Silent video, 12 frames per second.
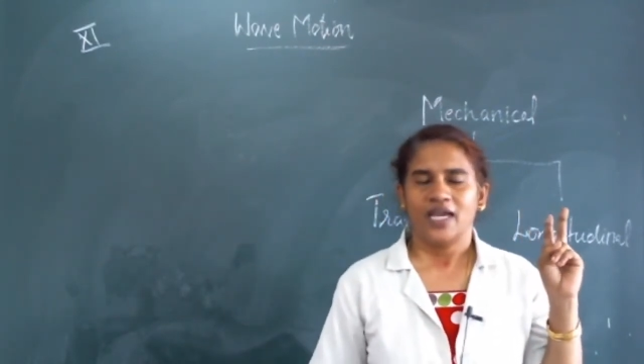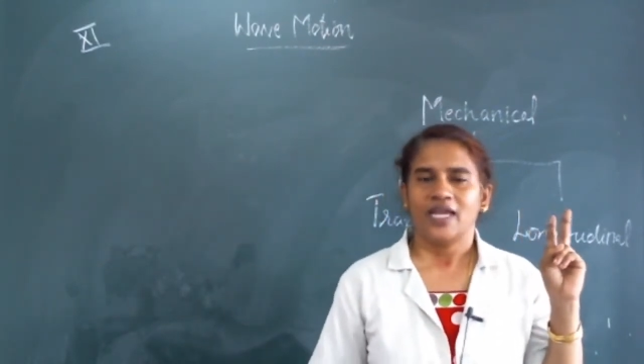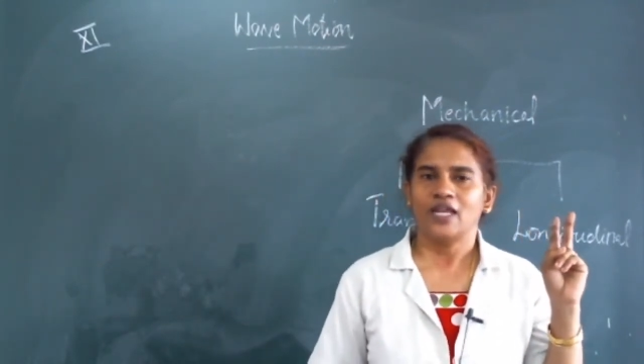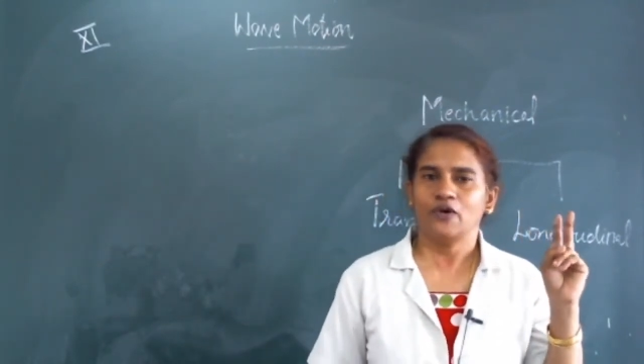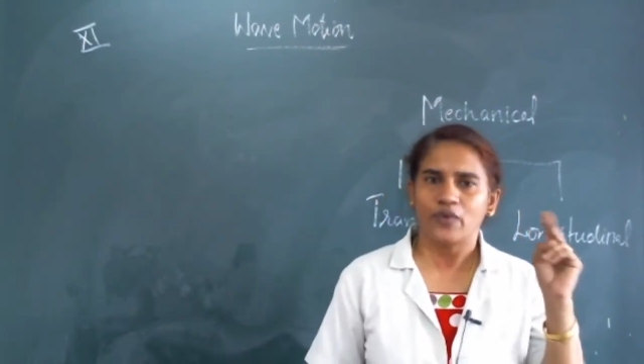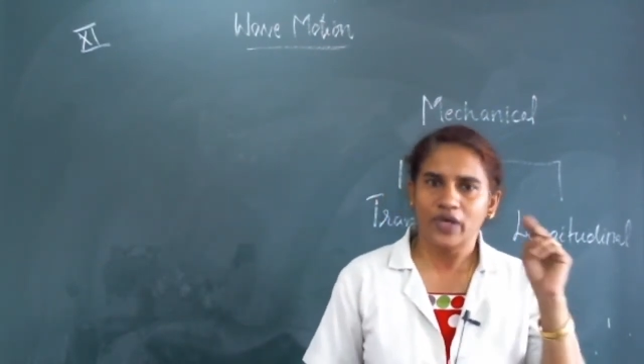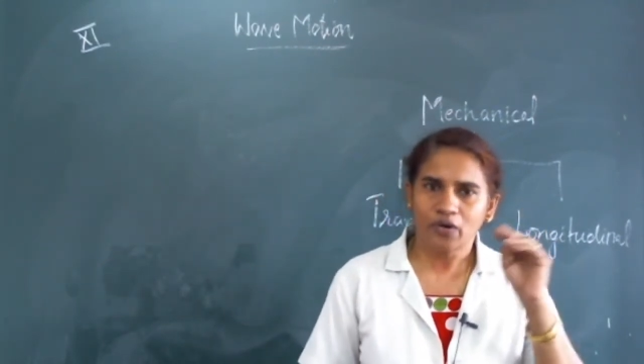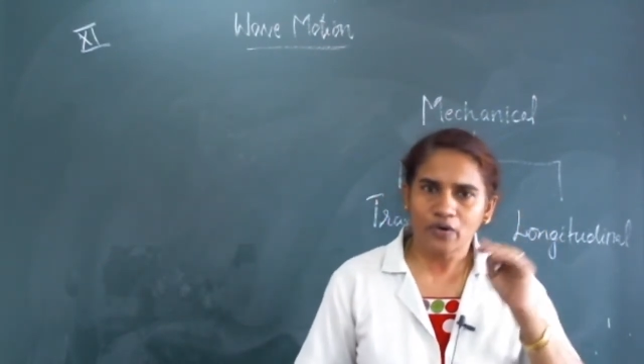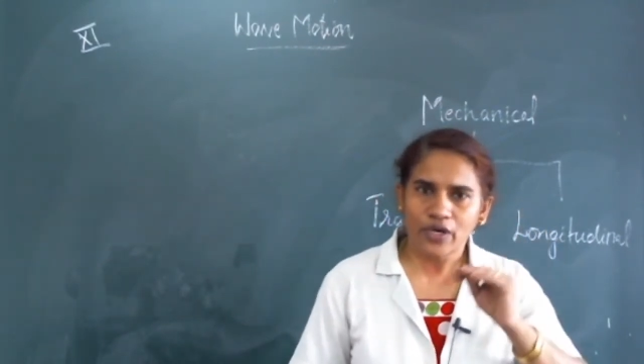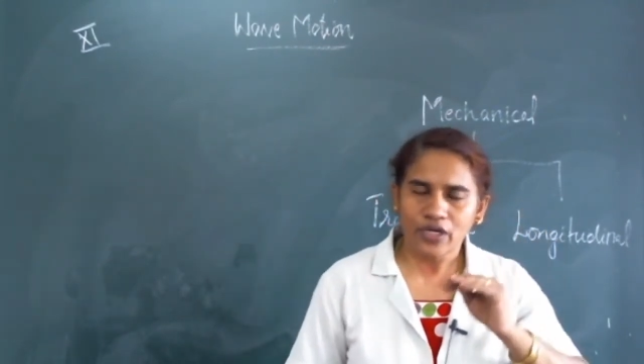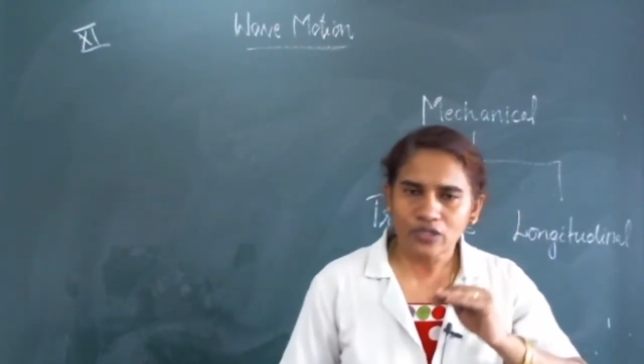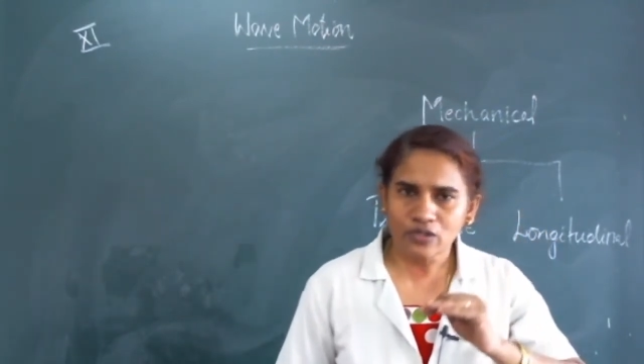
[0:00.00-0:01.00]
Now we are
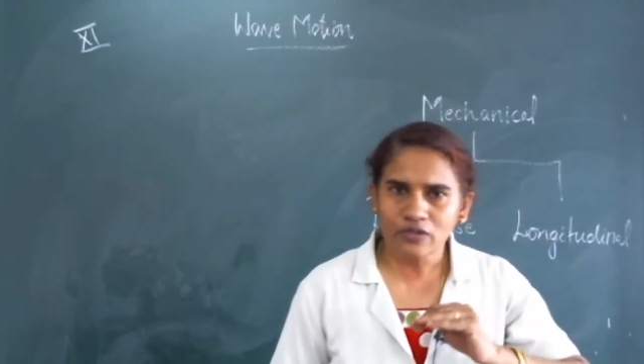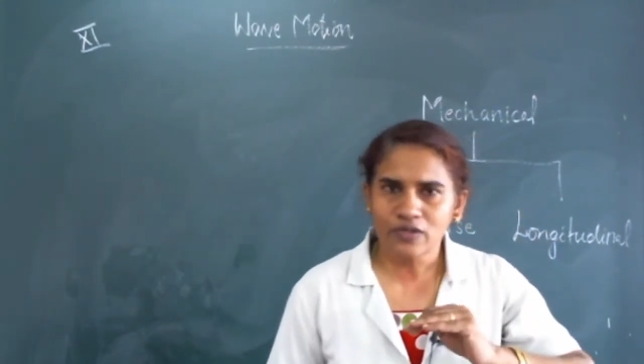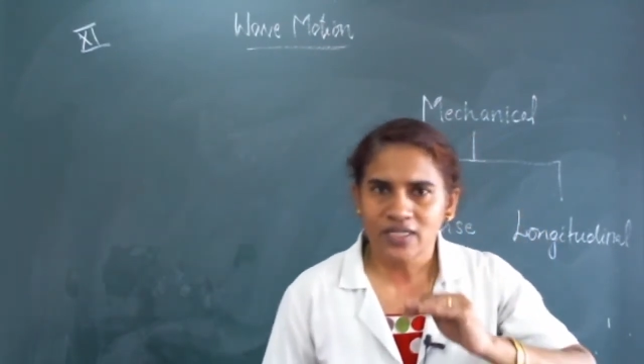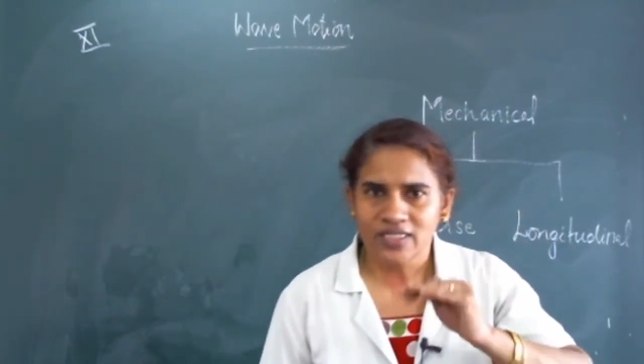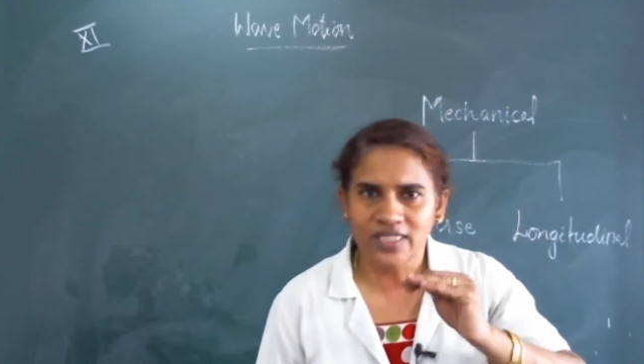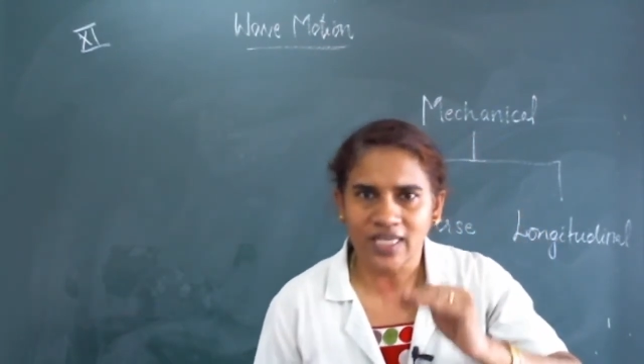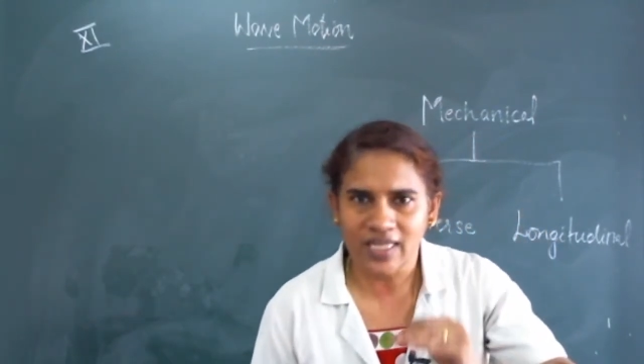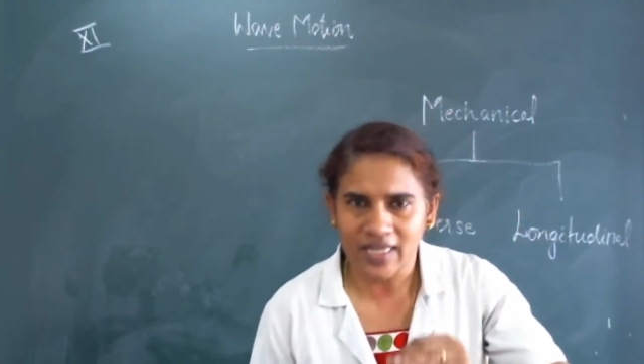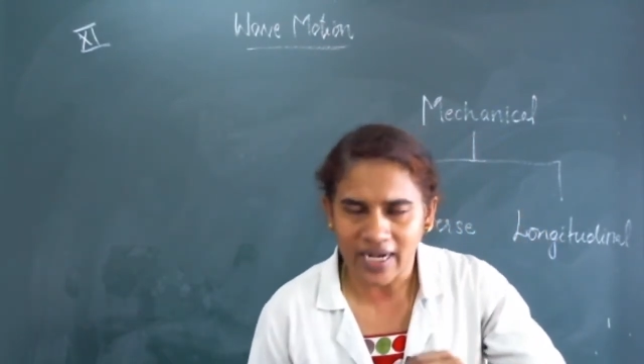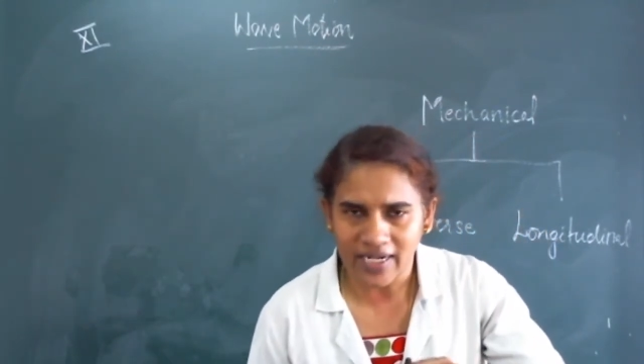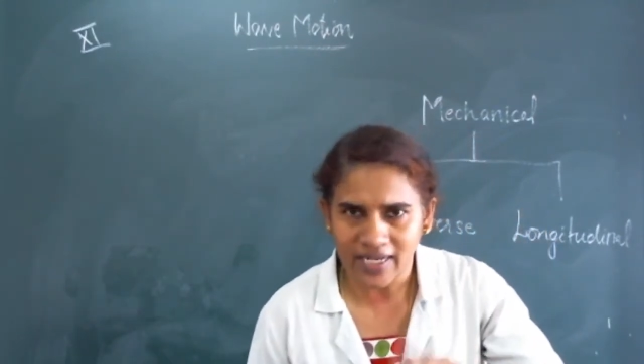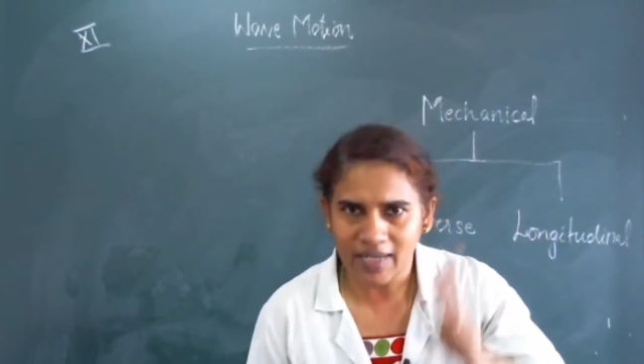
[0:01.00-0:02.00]
going to see
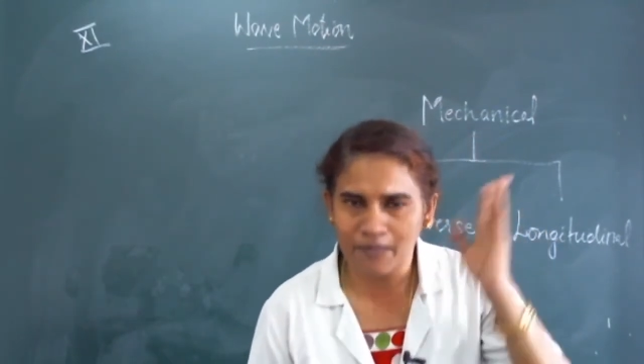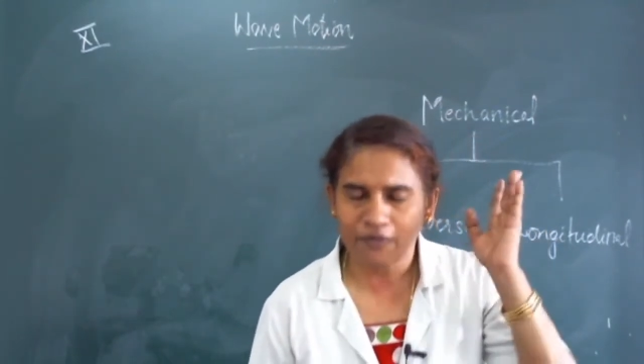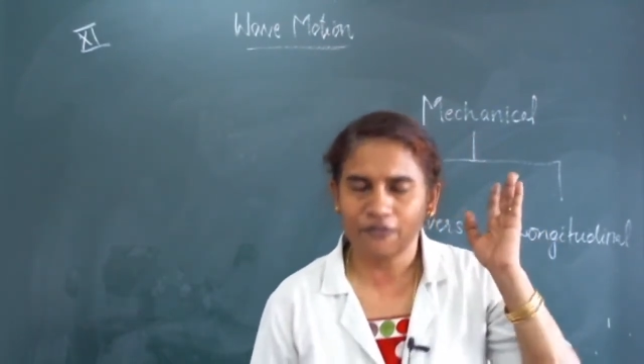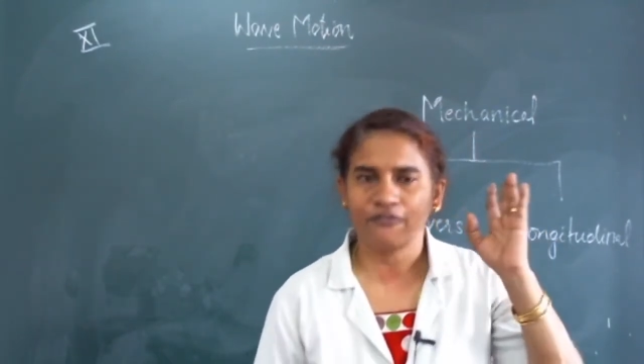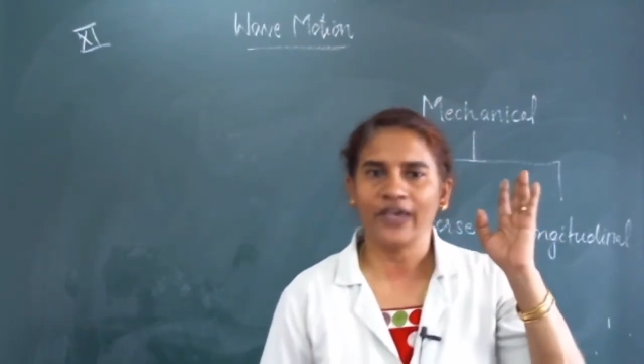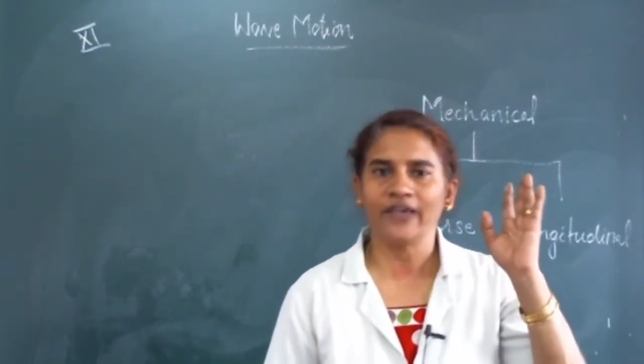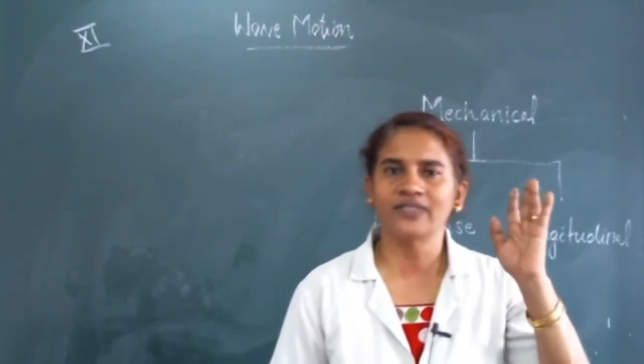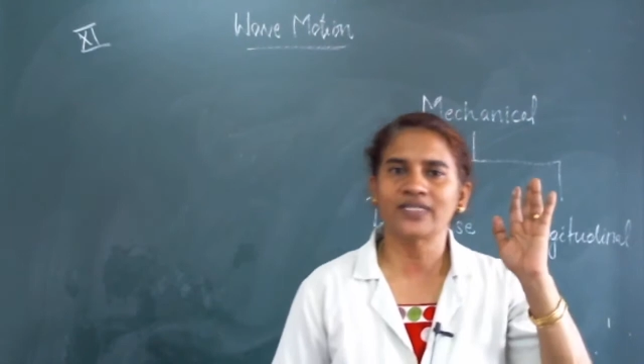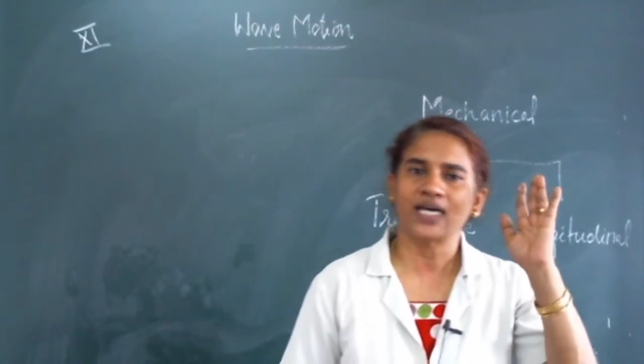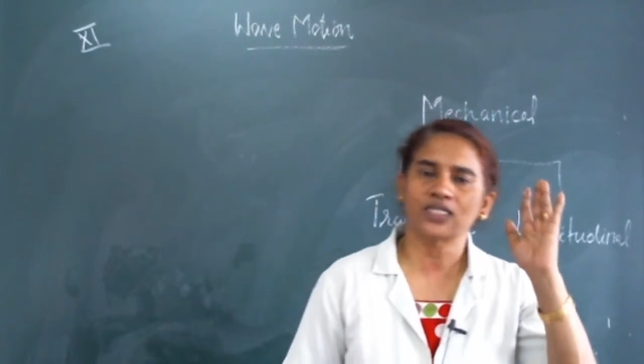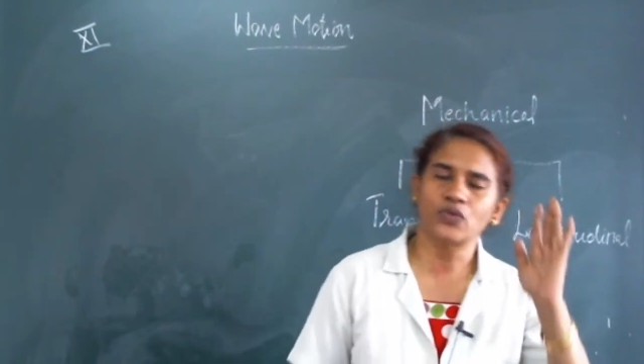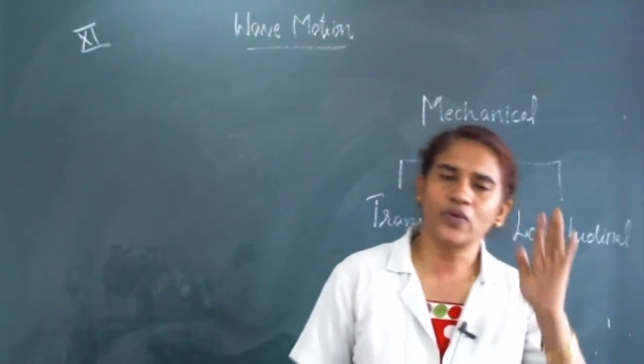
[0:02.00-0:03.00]
that type of waves
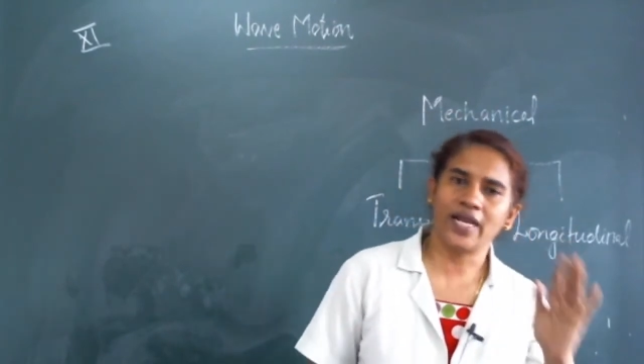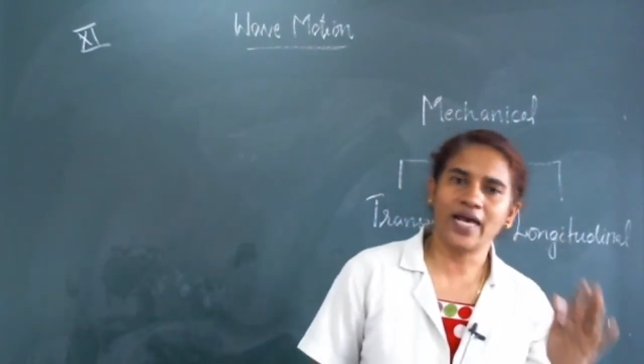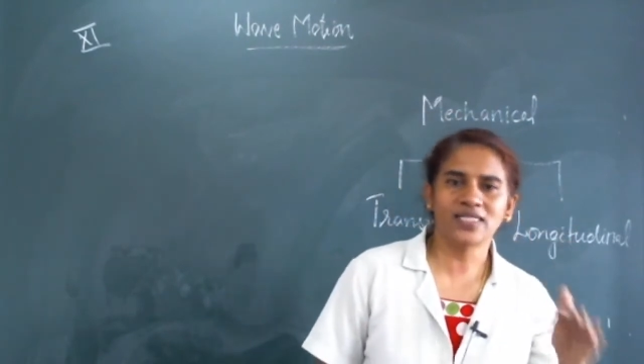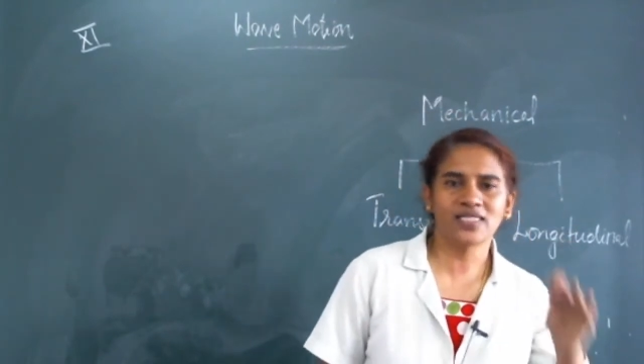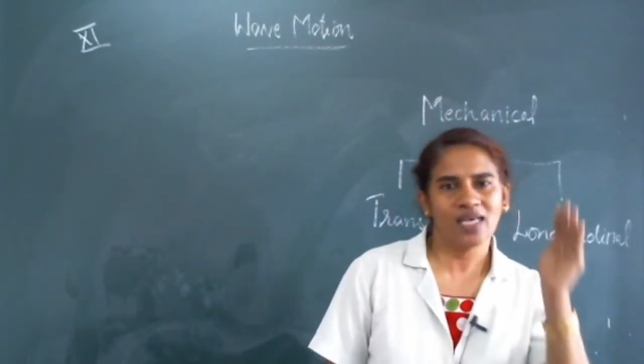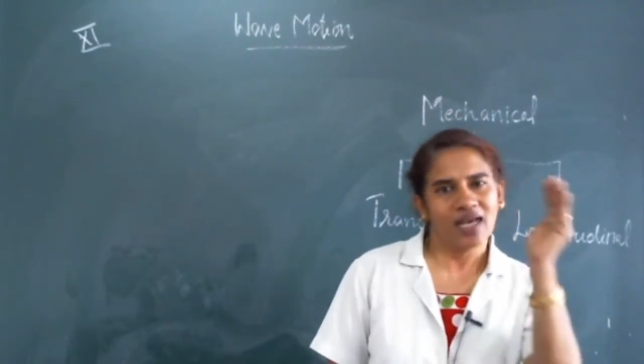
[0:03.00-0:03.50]
as well as